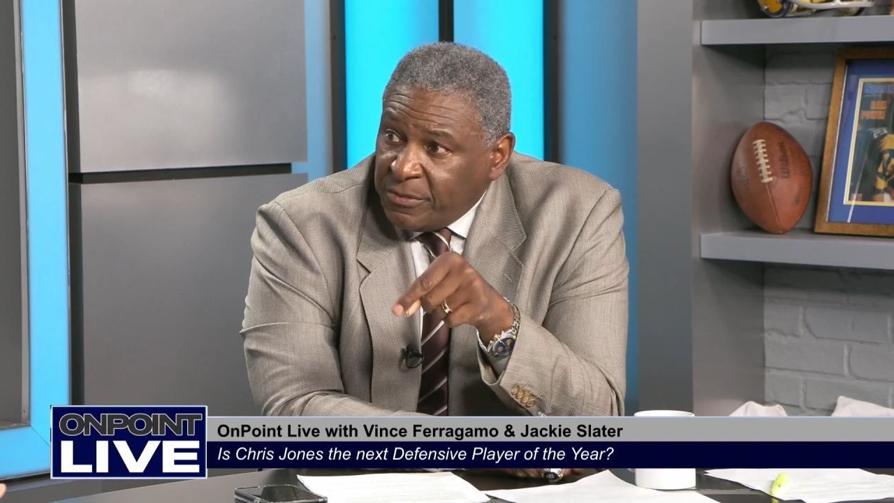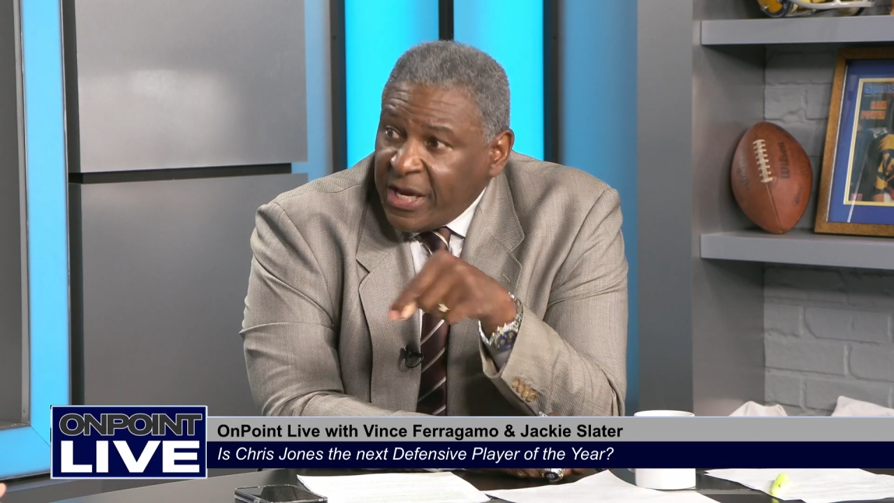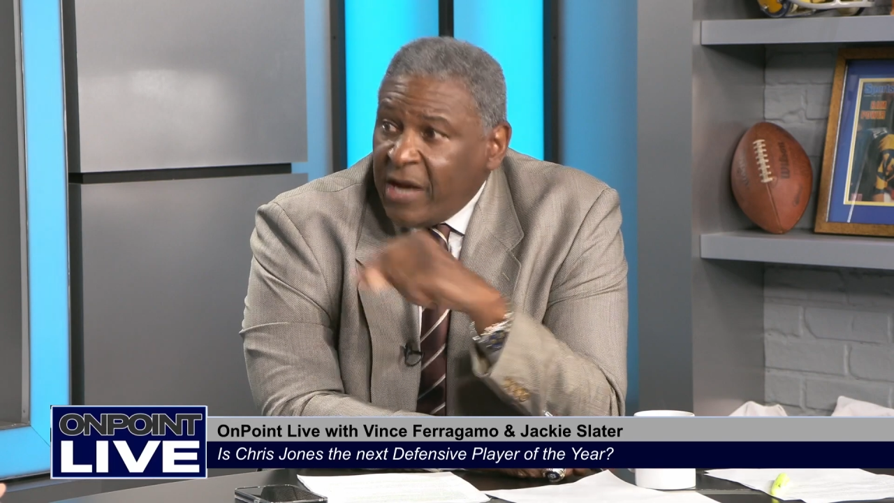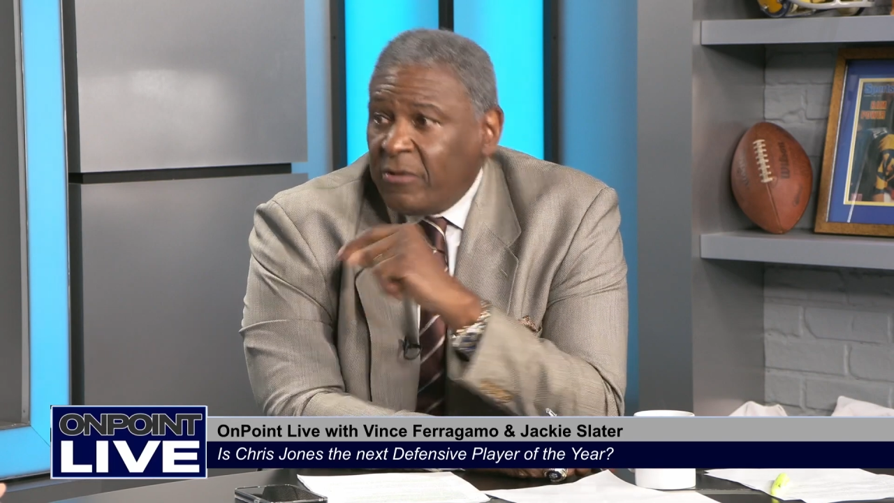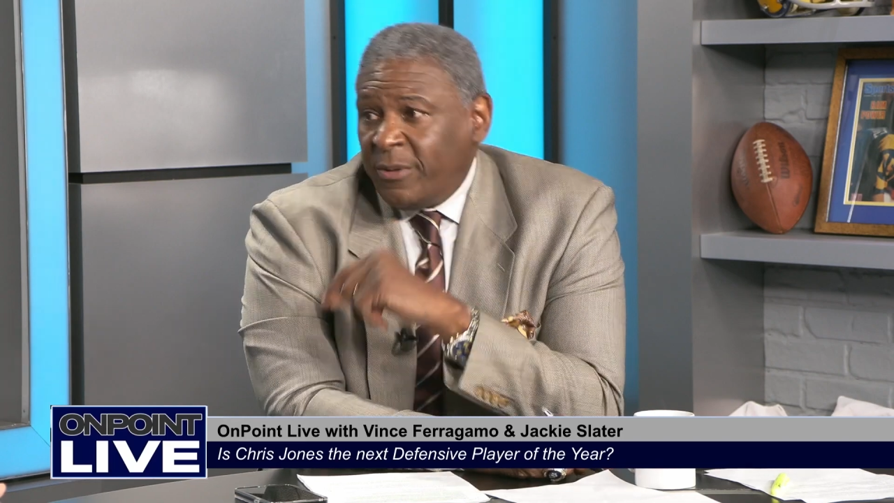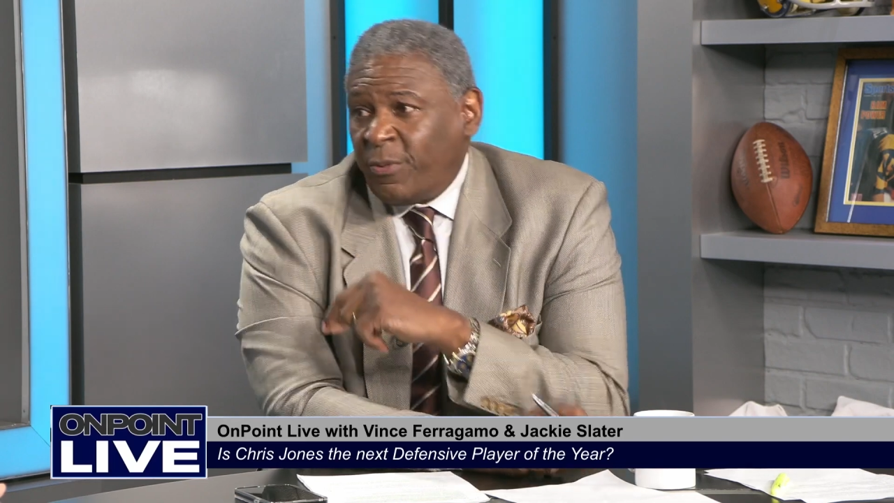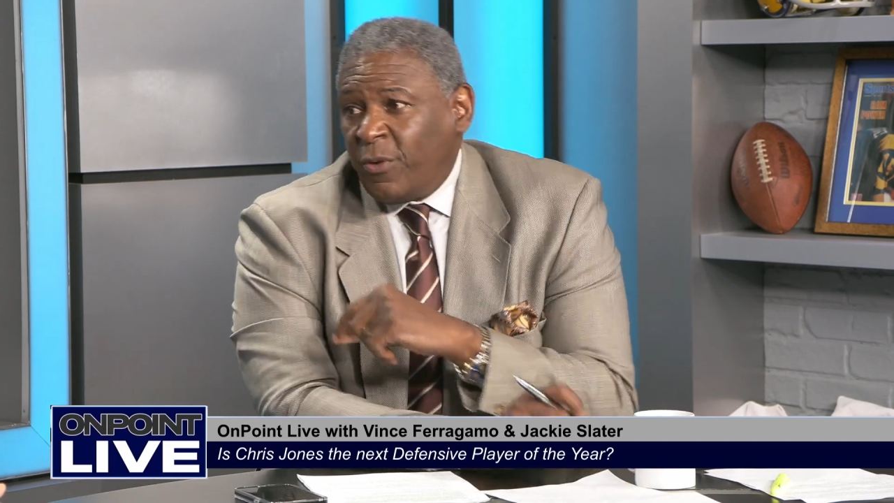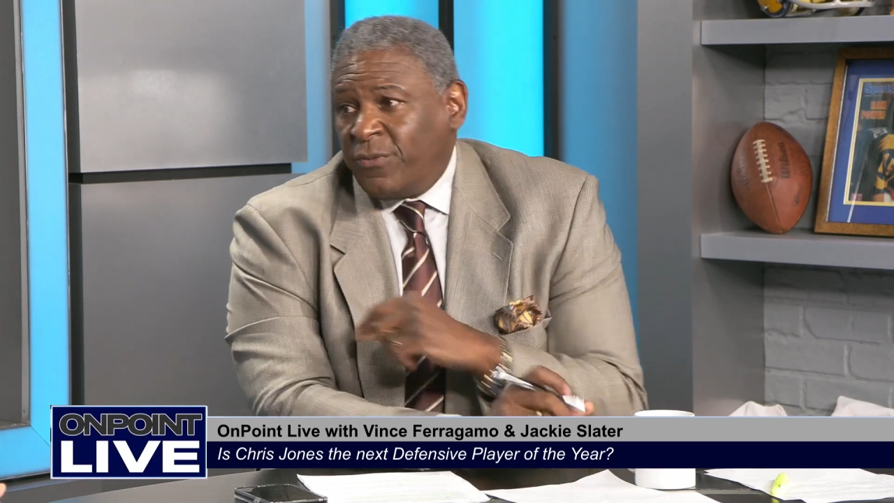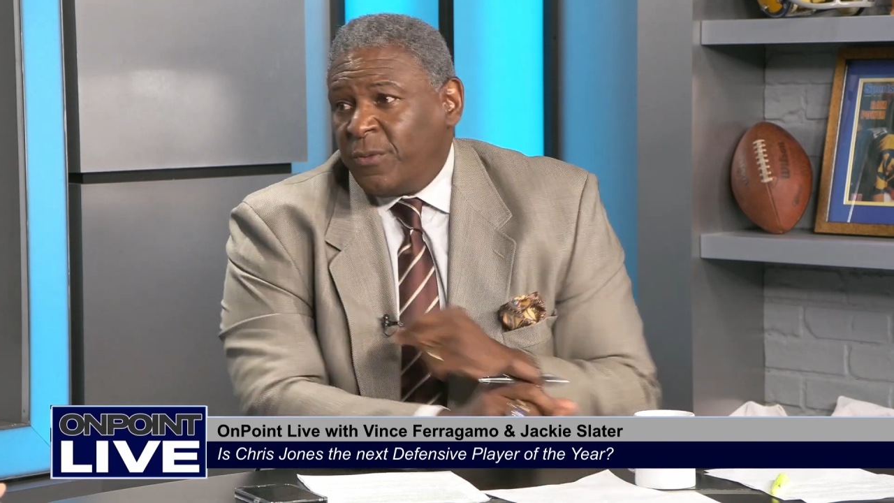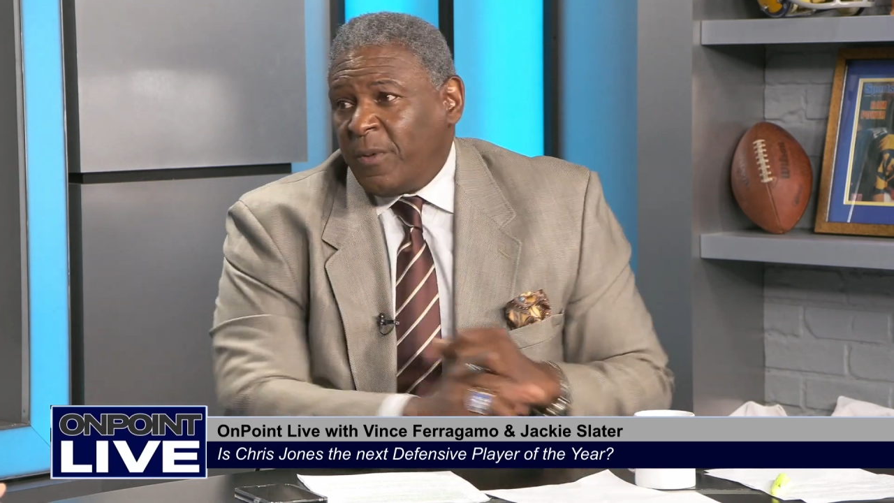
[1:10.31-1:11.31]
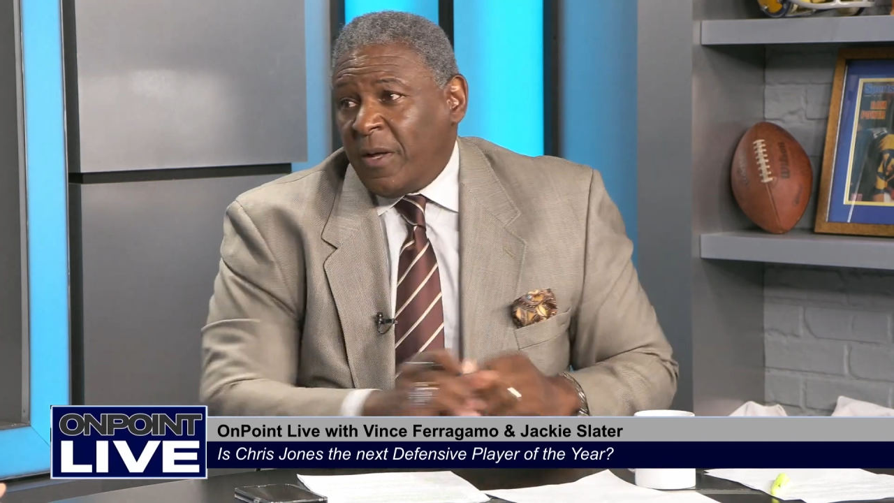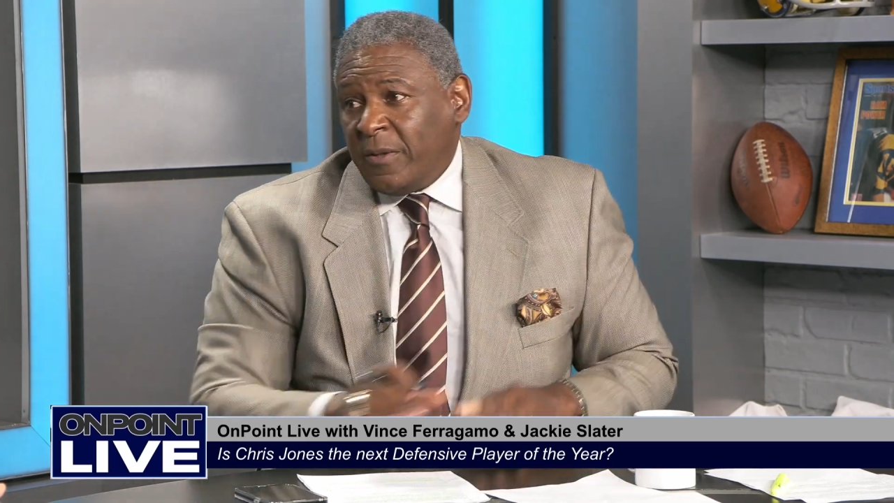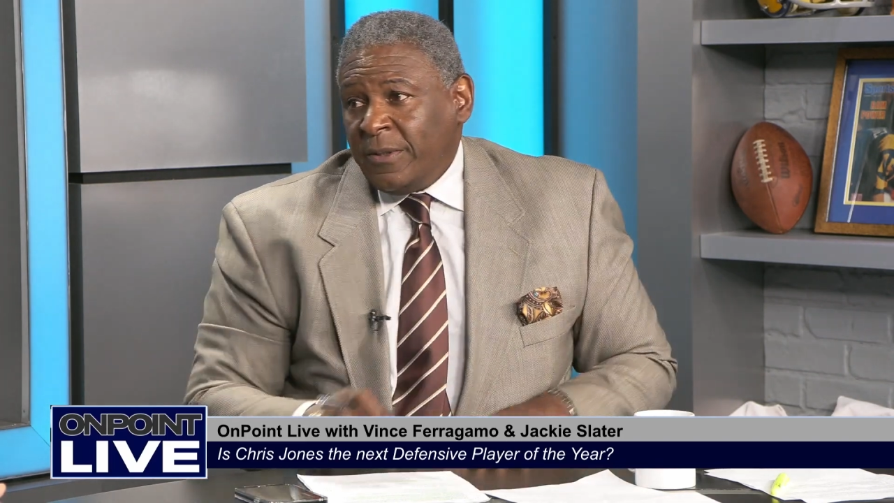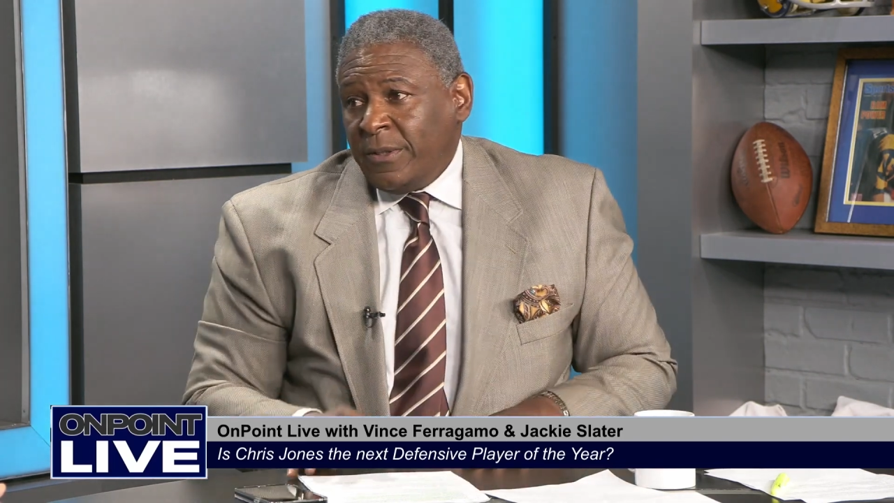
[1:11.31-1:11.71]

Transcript: tackle in pro football.